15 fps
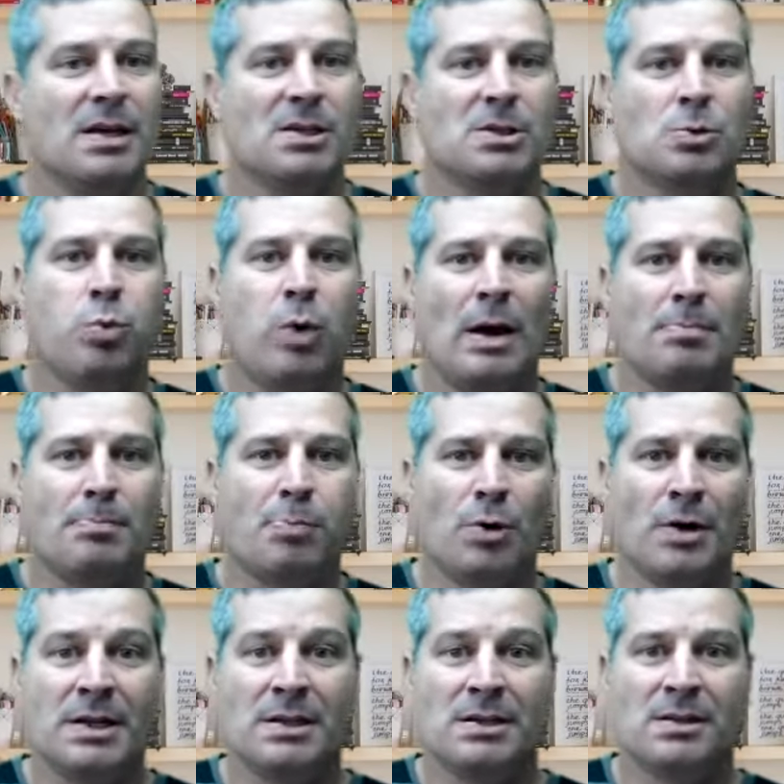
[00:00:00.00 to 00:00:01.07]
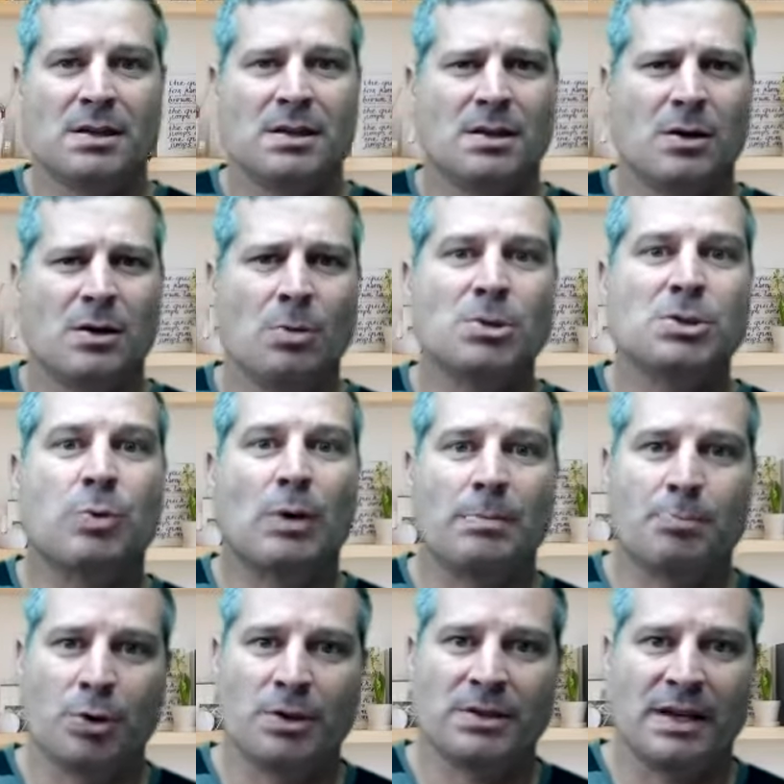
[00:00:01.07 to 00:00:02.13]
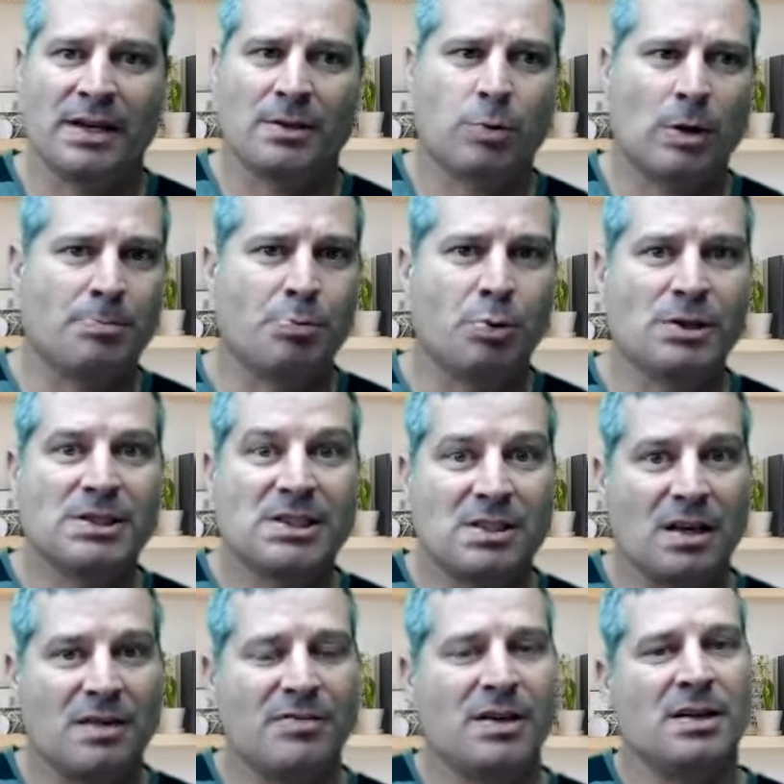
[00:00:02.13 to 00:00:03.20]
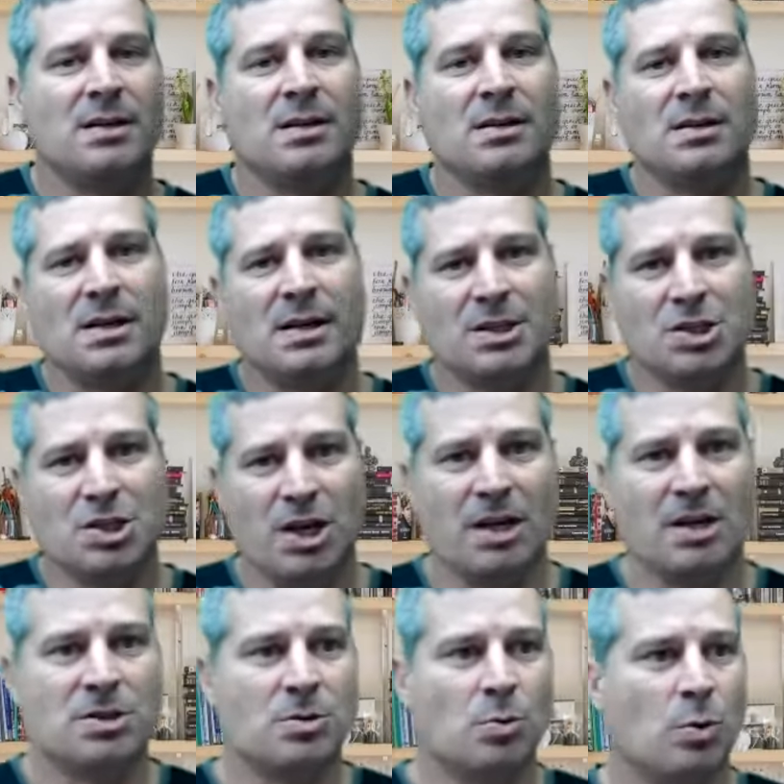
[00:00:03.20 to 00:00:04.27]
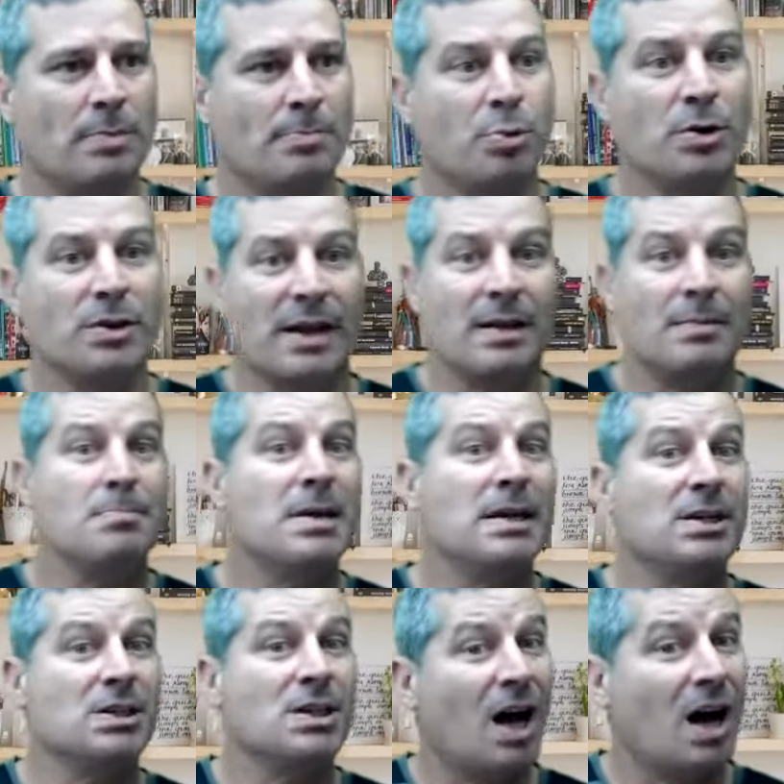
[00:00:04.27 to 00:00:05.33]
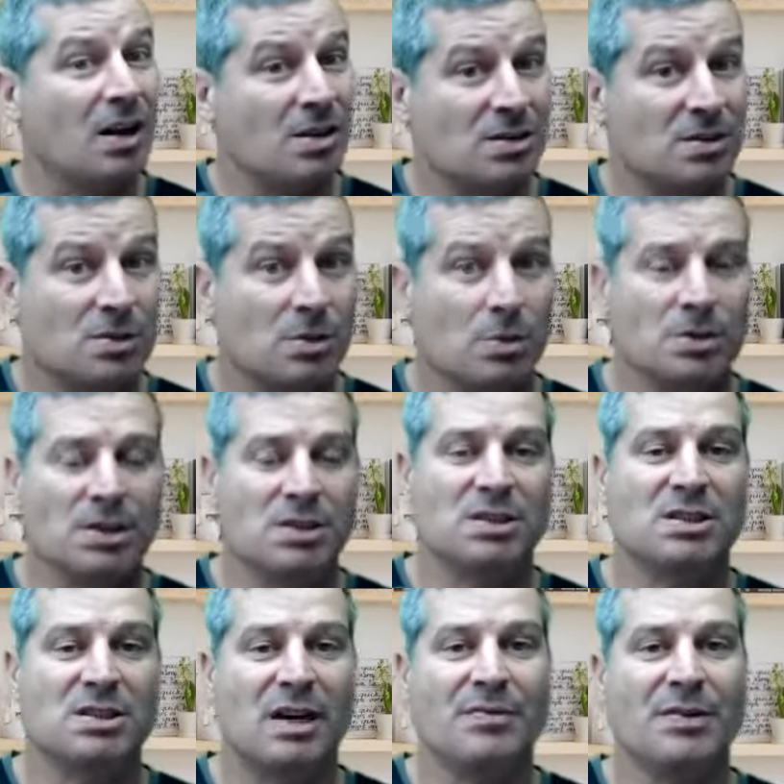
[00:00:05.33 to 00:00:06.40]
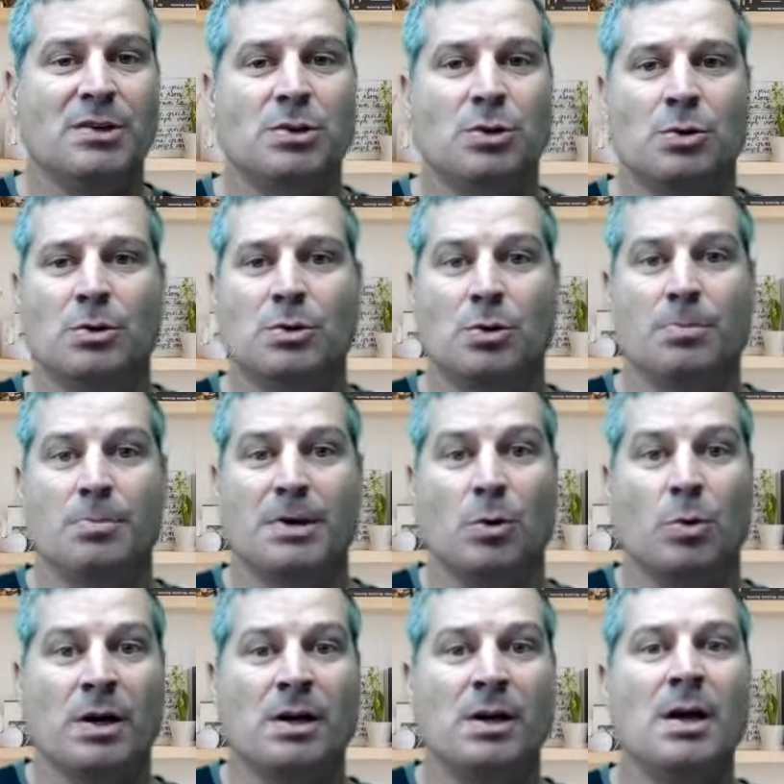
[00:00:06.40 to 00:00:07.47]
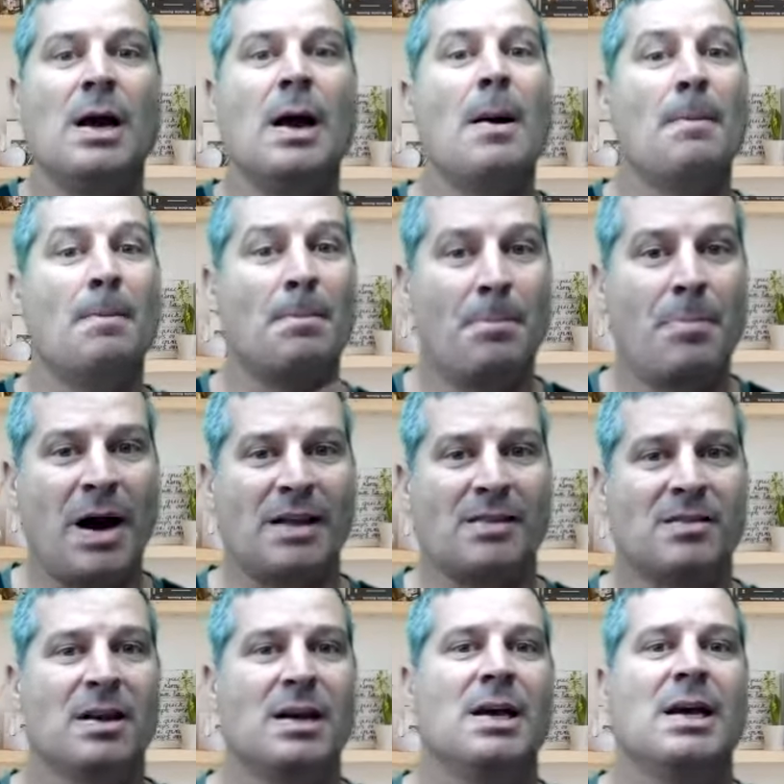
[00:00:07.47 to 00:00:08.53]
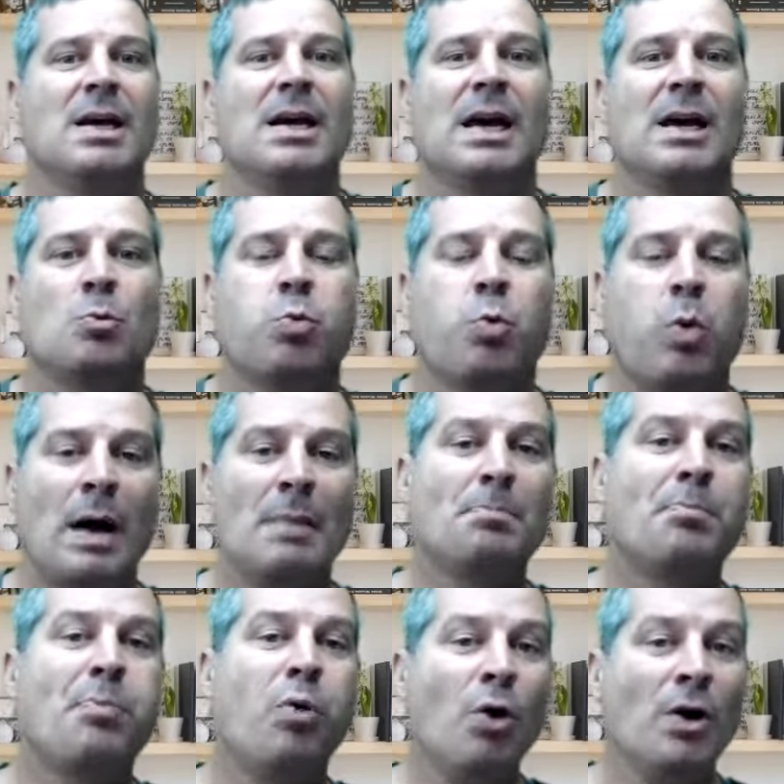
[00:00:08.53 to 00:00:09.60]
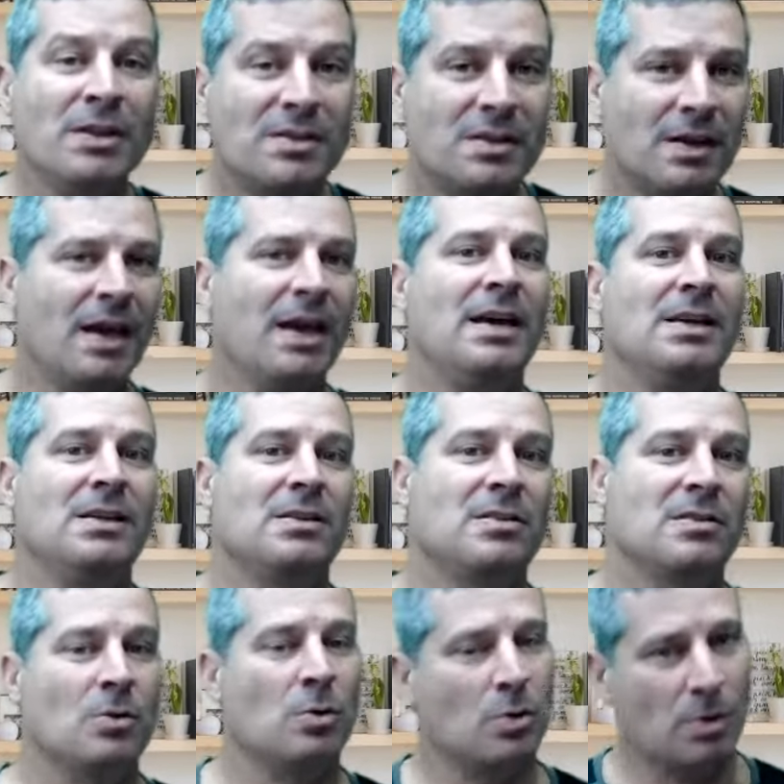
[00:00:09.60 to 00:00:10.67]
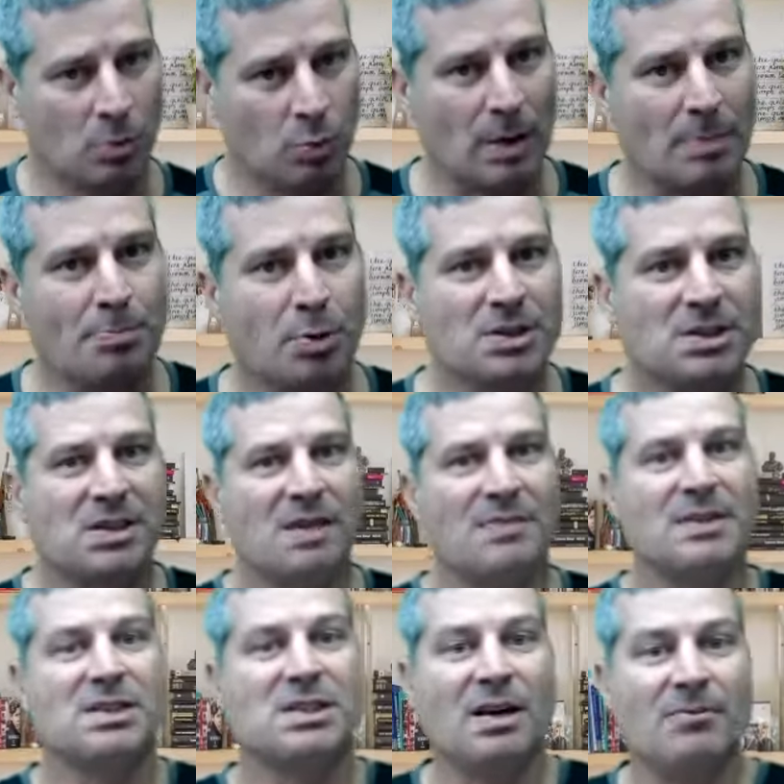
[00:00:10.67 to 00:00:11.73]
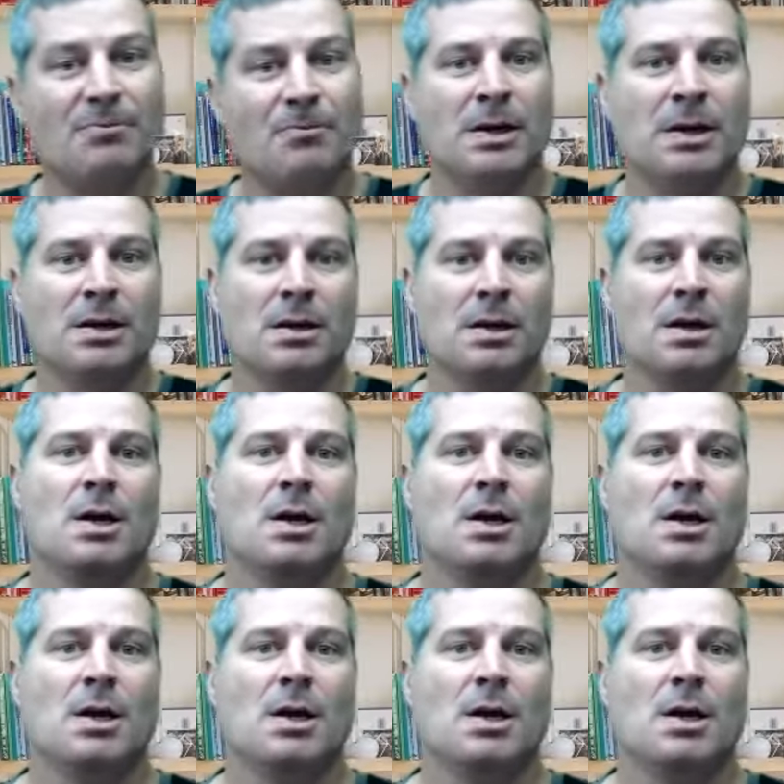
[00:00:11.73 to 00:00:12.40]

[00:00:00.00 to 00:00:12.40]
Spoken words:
is almost 1.7 and change, $1.8 million. So this is something to be aware. But at 1.8 or 1.7 something,